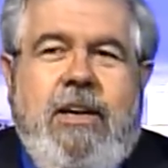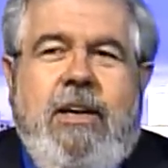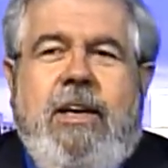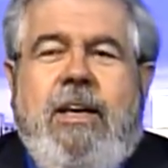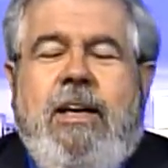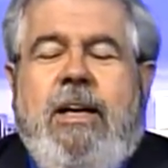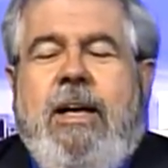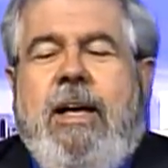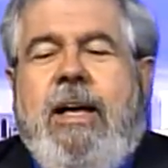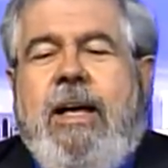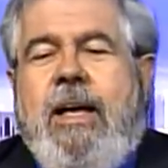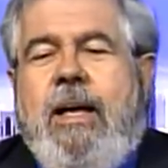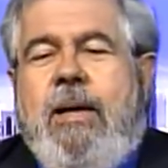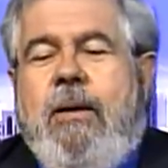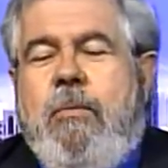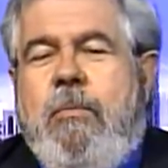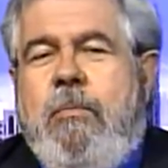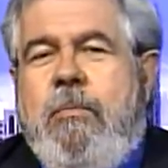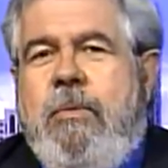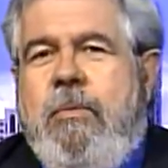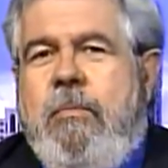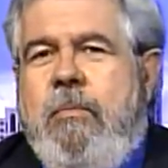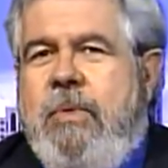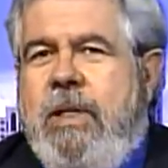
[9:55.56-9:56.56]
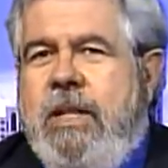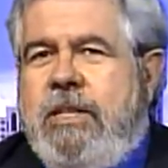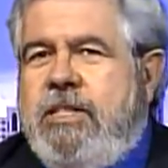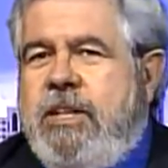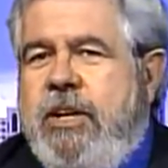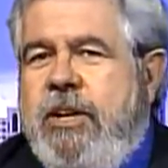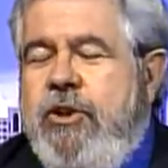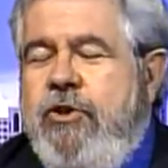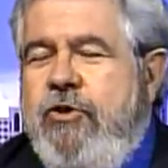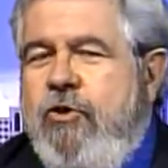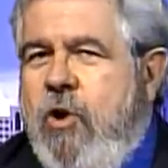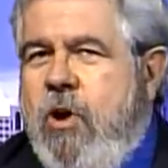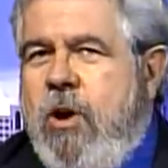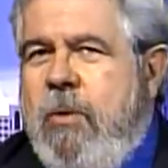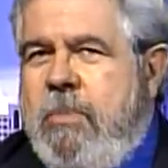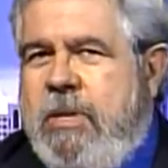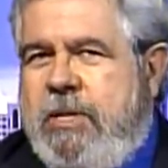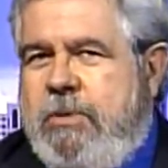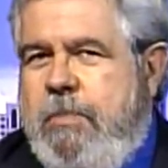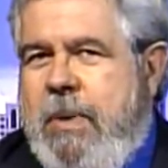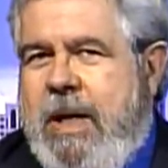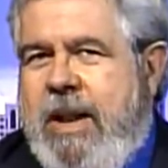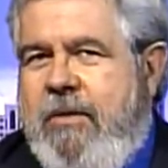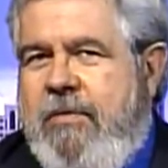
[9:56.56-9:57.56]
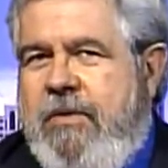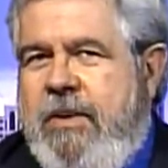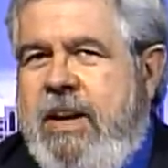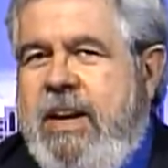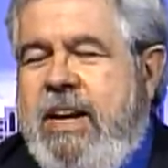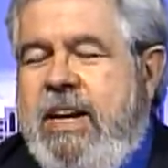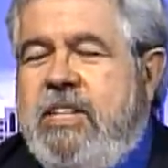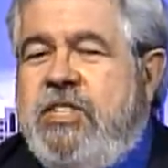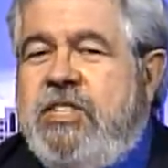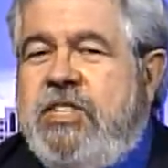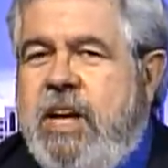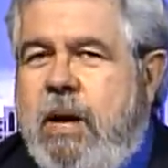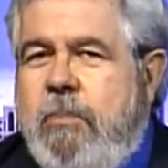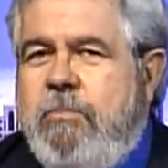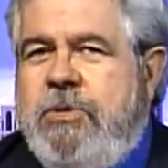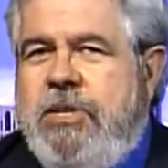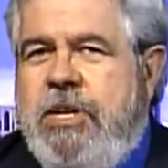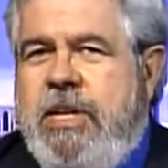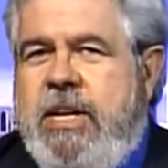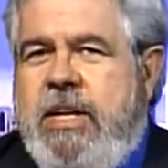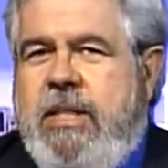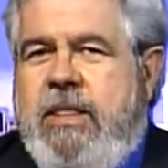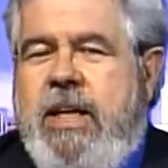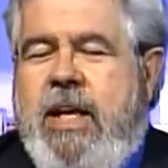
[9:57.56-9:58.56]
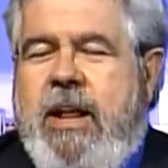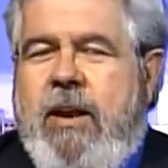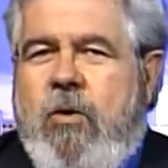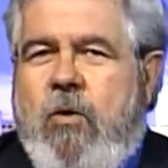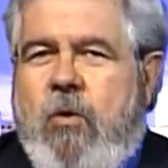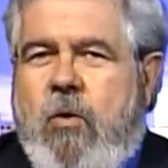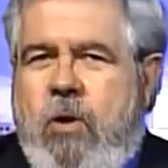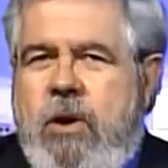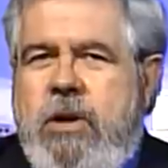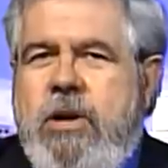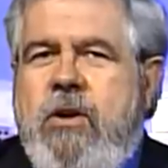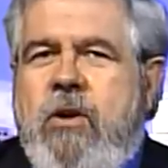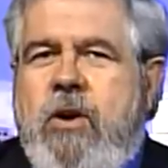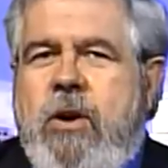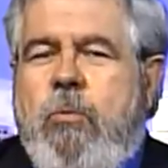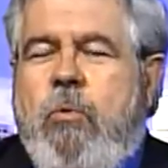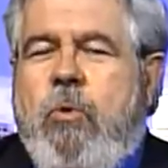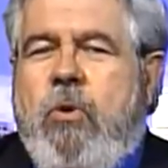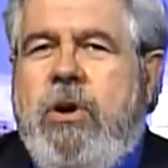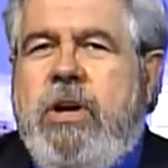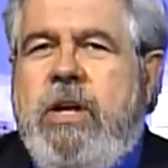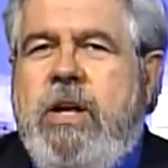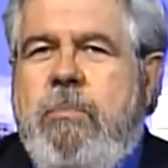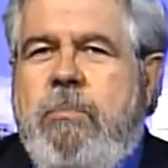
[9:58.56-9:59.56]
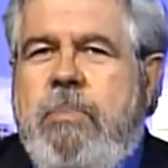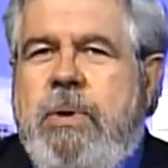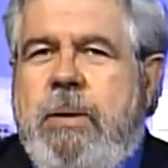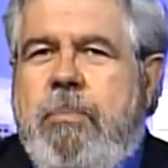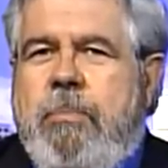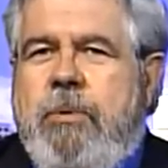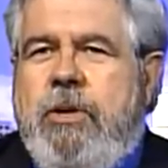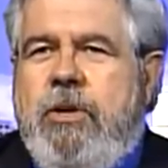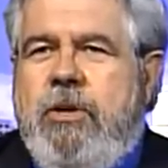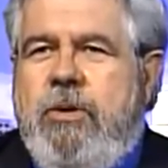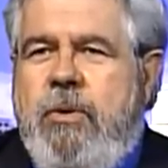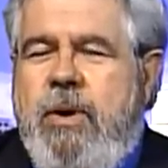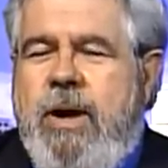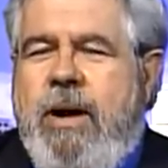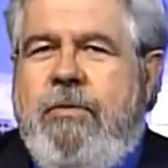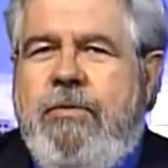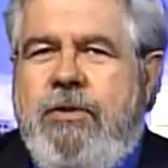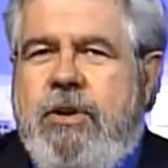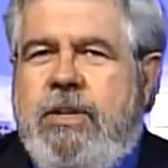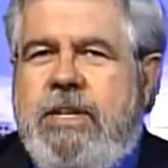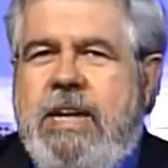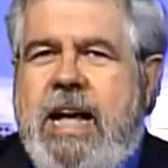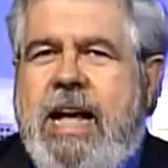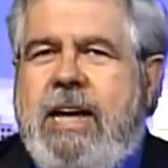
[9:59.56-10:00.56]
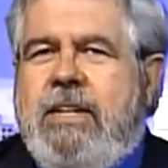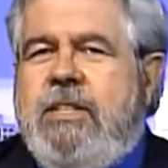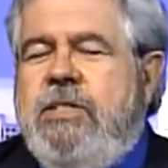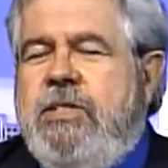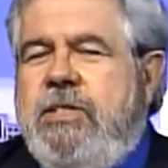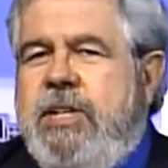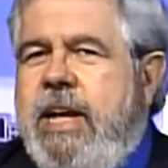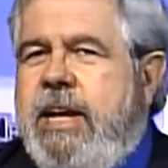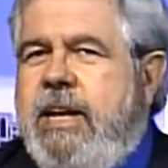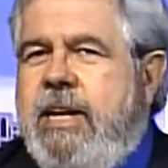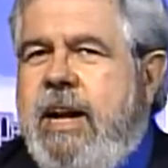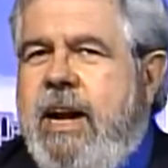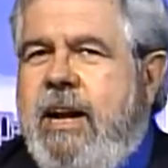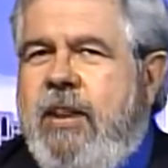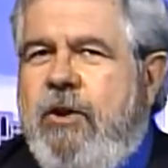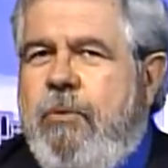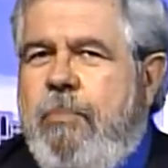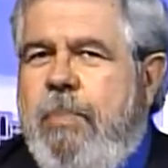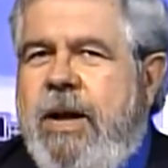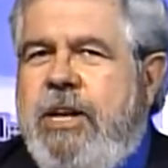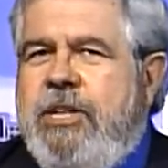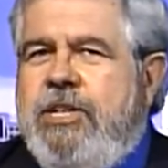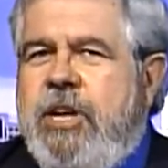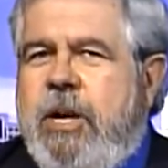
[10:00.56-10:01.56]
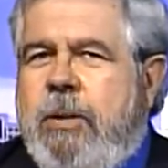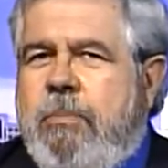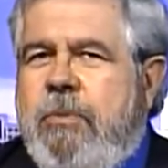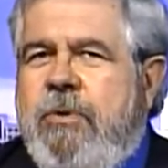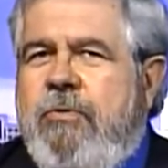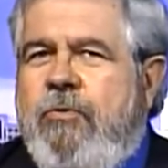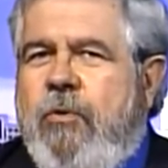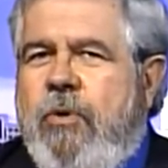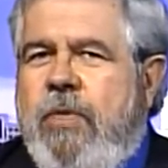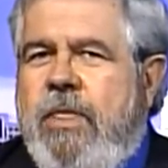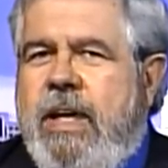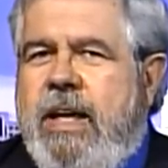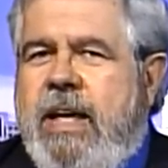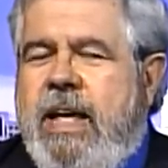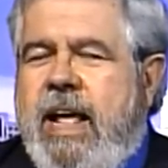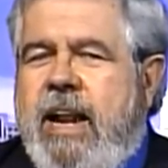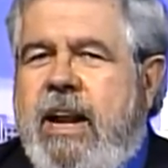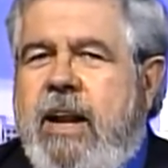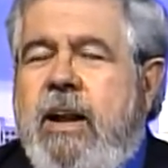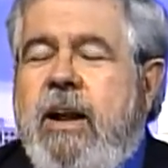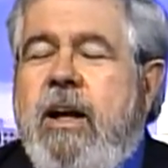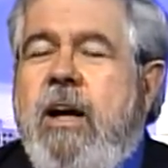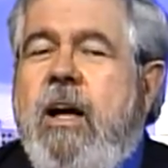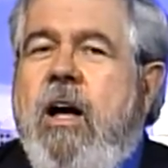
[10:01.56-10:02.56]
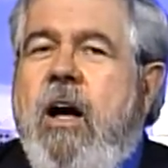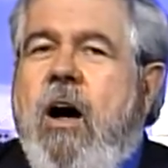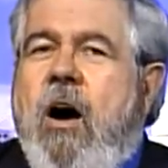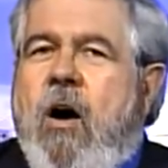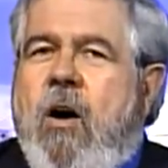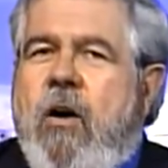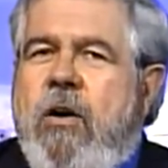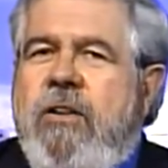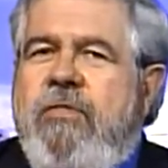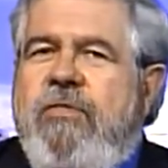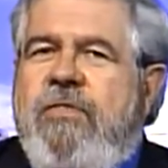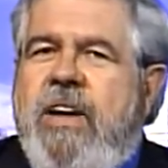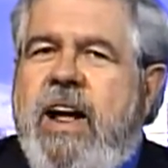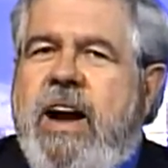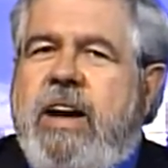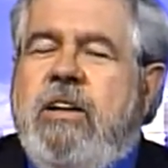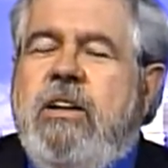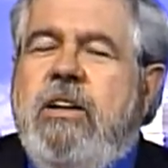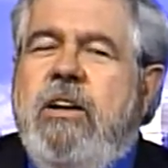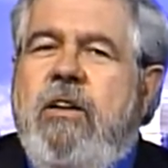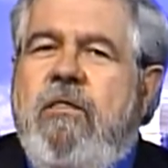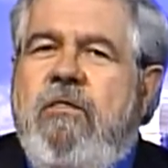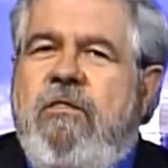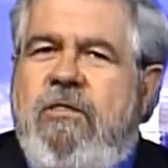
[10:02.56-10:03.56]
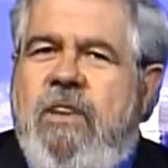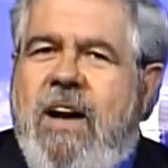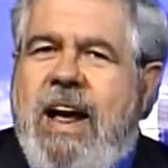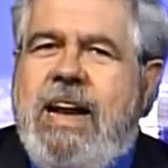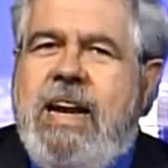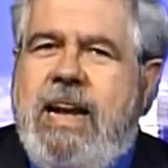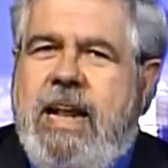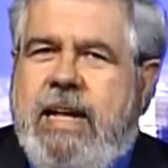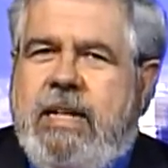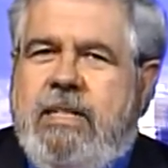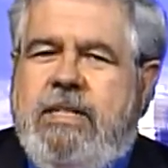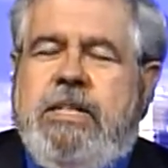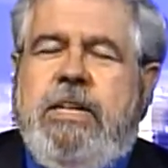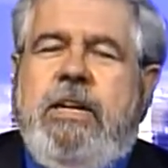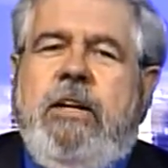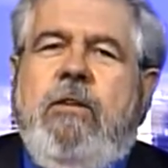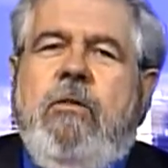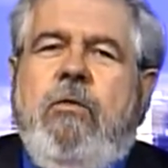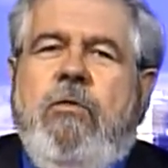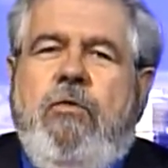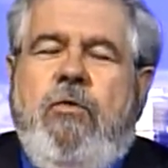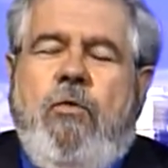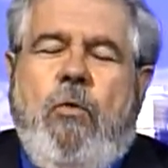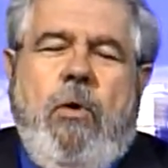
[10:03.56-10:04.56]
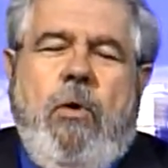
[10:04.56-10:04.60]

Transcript: That's an enormous benefit and a subsidy that ordinary working people who have their taxes taken out of their paycheck before they get it are in effect financing for